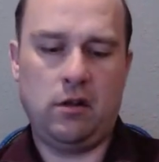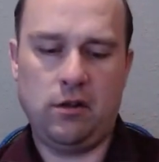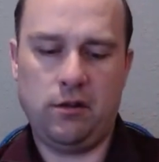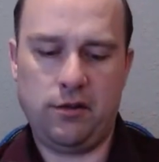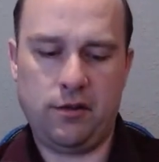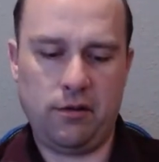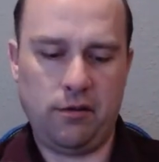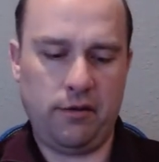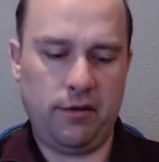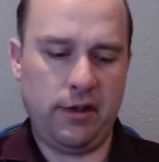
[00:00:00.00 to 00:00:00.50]

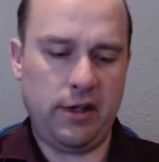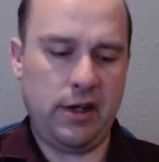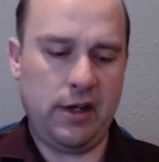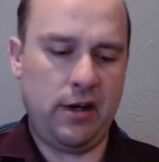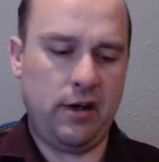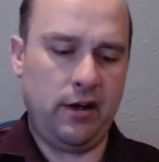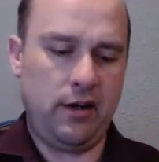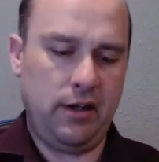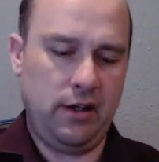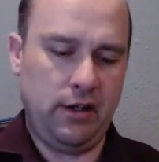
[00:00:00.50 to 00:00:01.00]
So
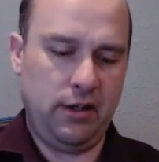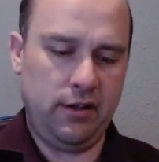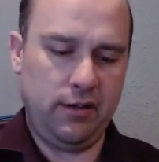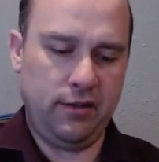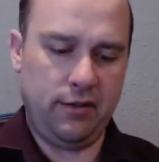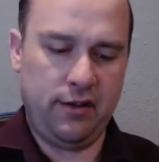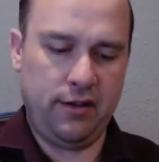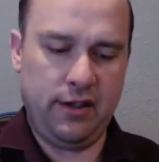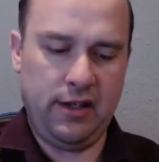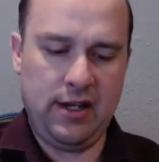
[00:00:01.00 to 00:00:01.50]
there
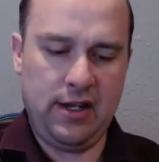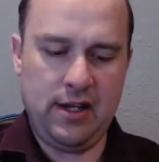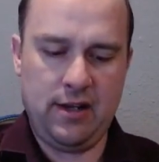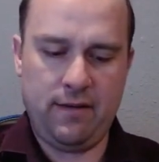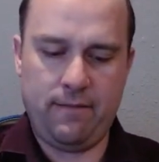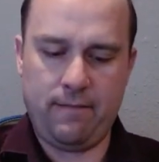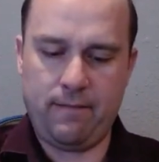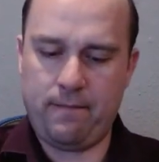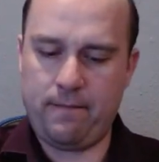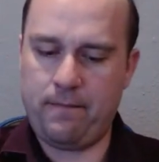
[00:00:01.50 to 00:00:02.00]
is
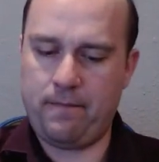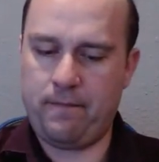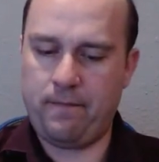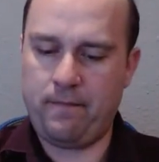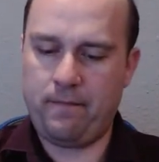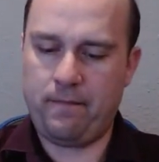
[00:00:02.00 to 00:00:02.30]
that.